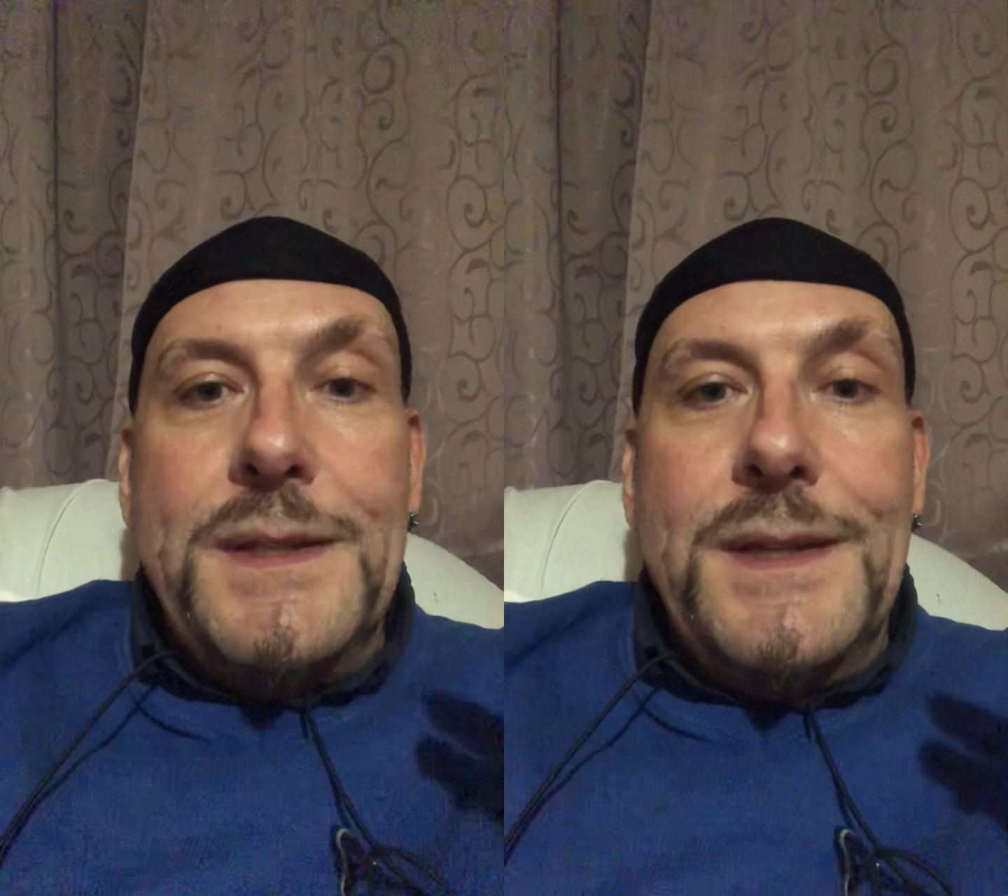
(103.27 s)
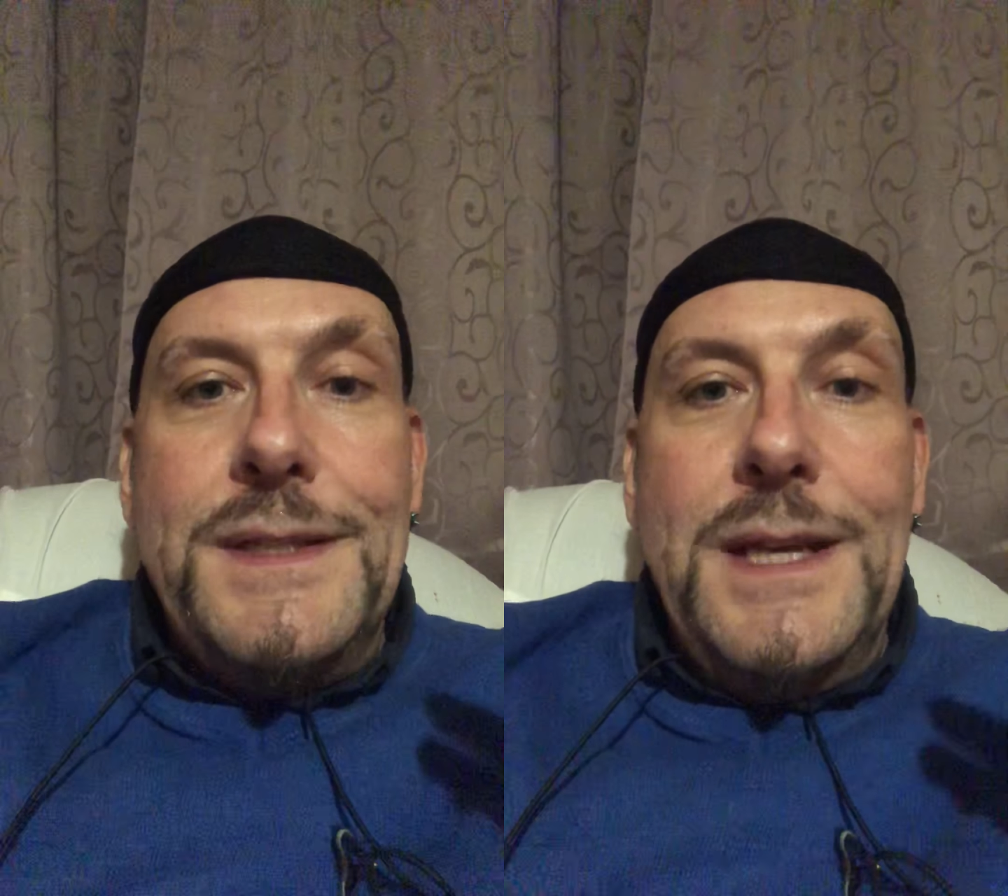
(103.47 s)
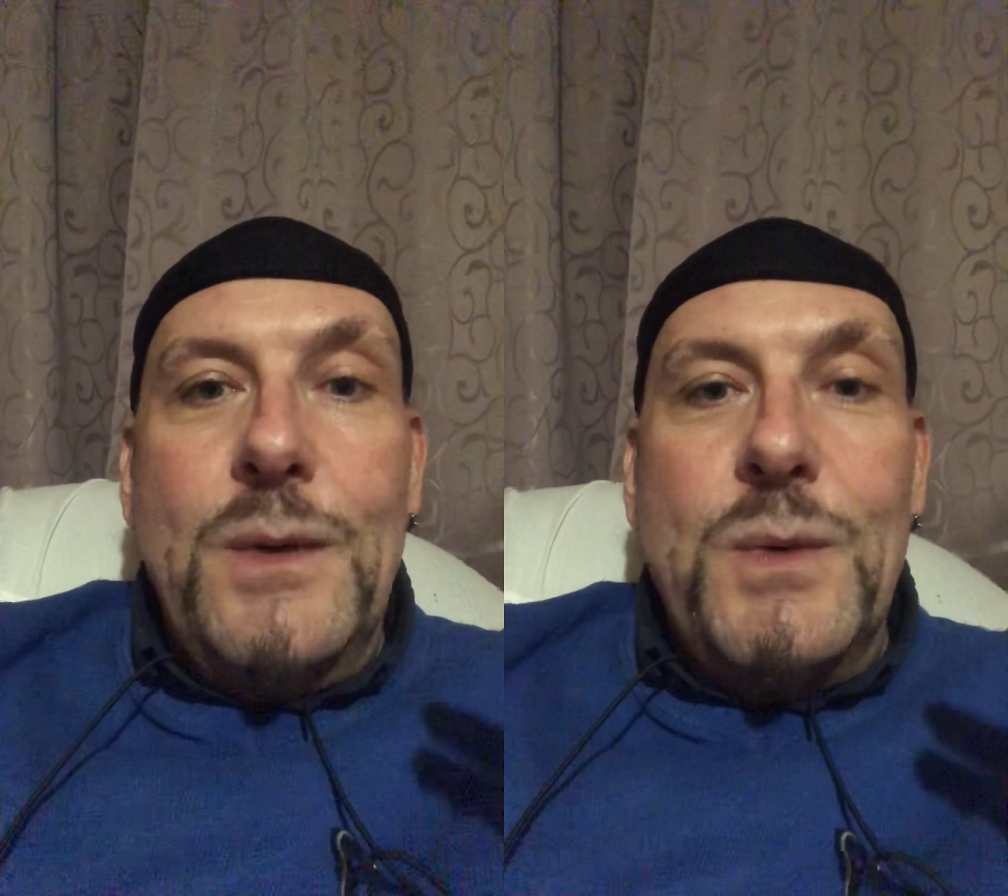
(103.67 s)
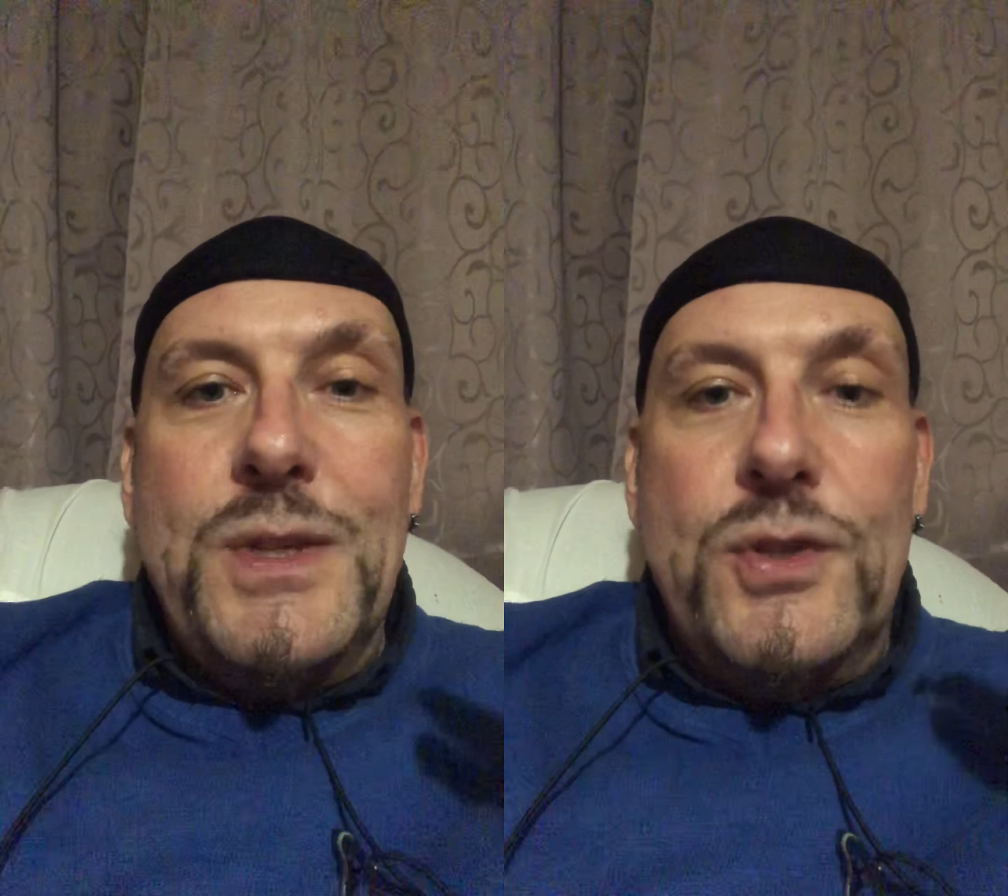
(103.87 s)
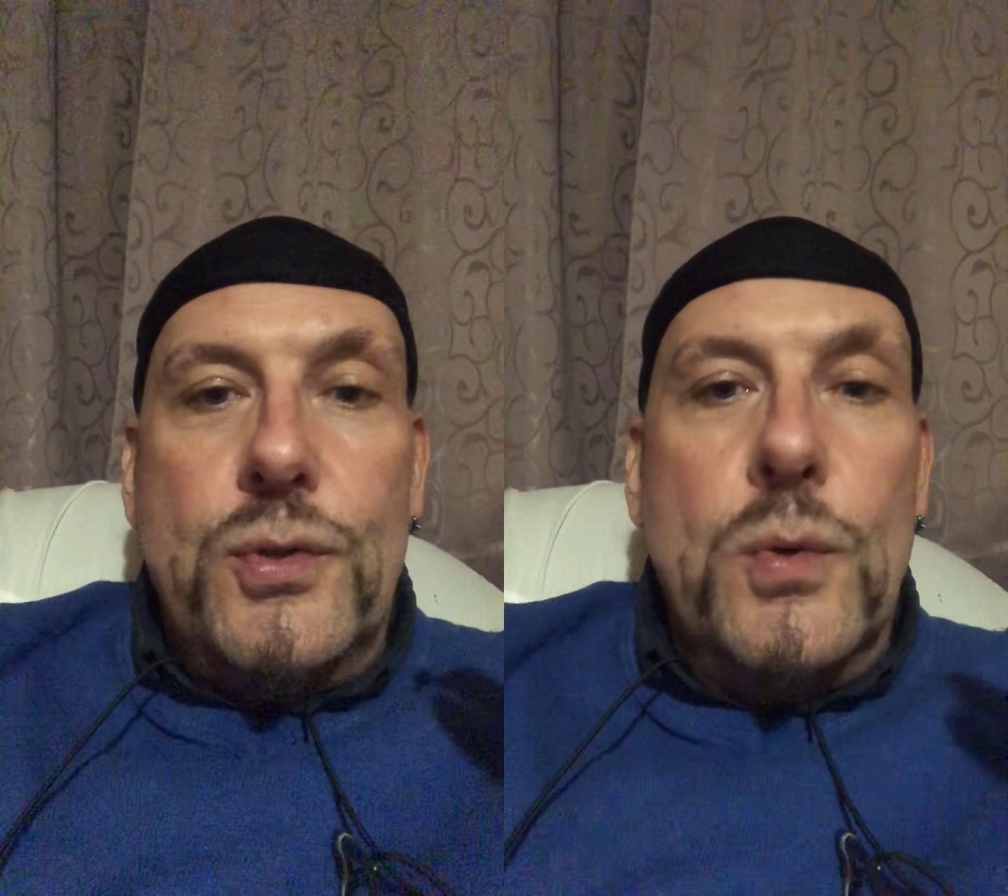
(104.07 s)
so there's nearly
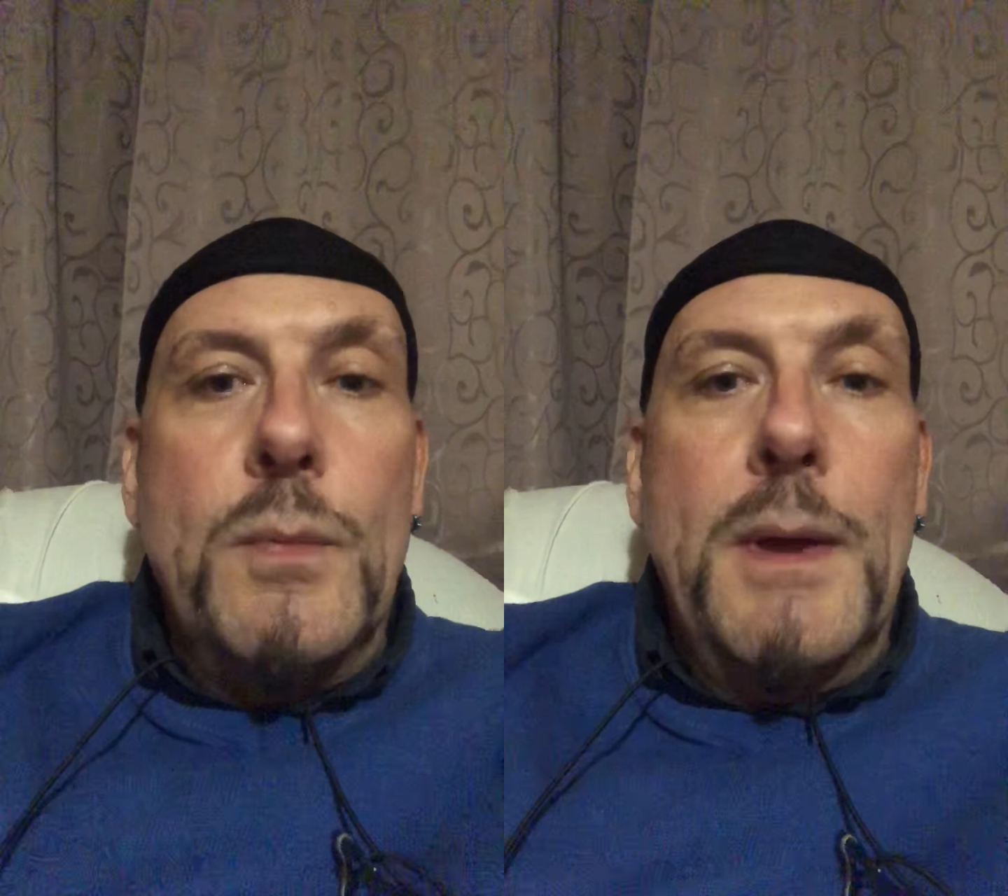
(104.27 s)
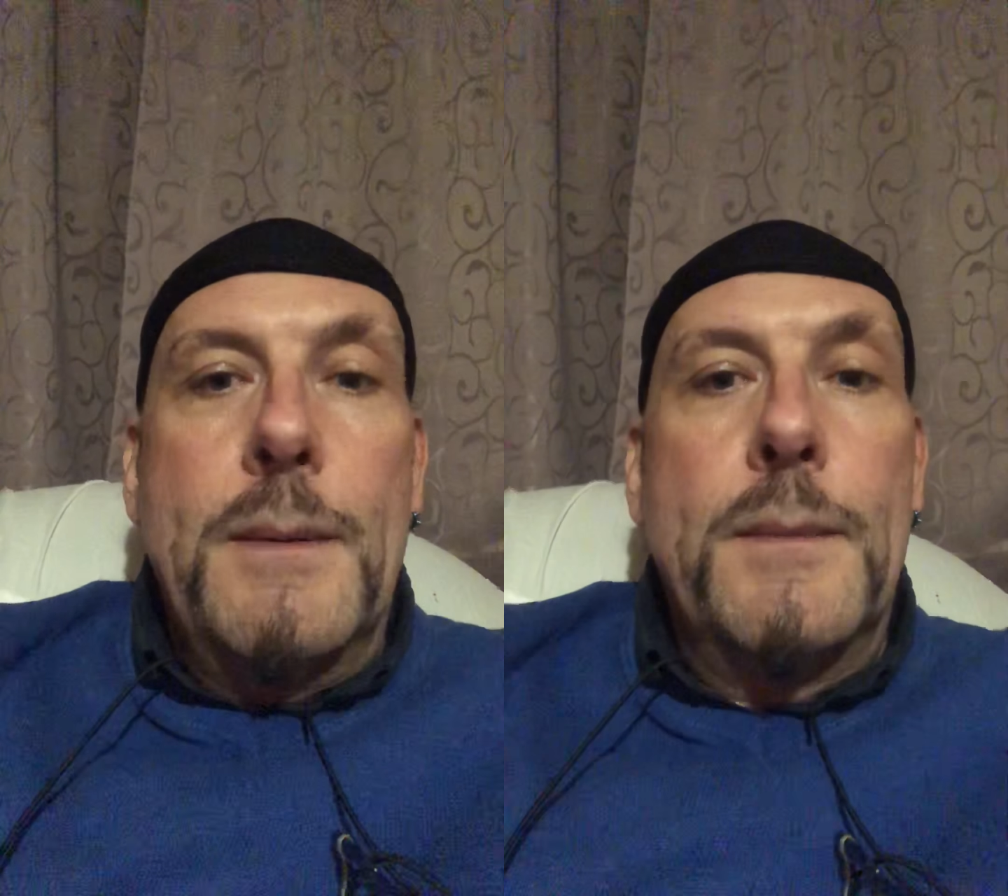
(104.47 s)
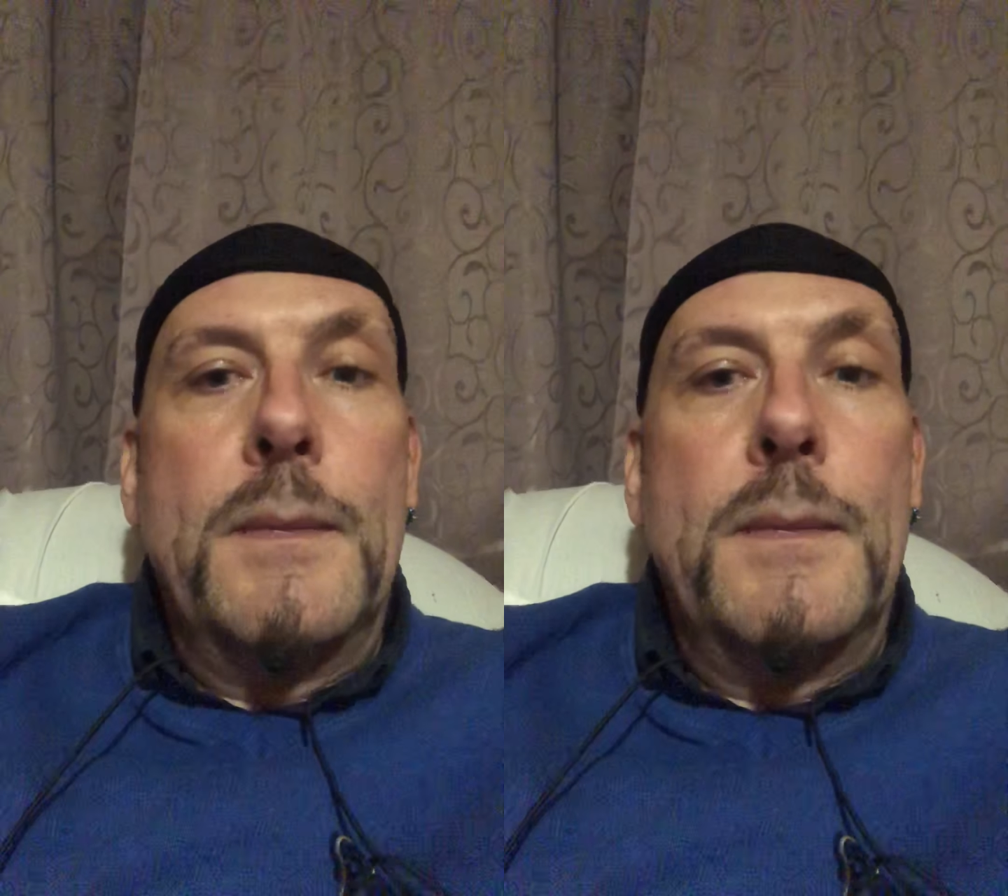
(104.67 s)
always trauma.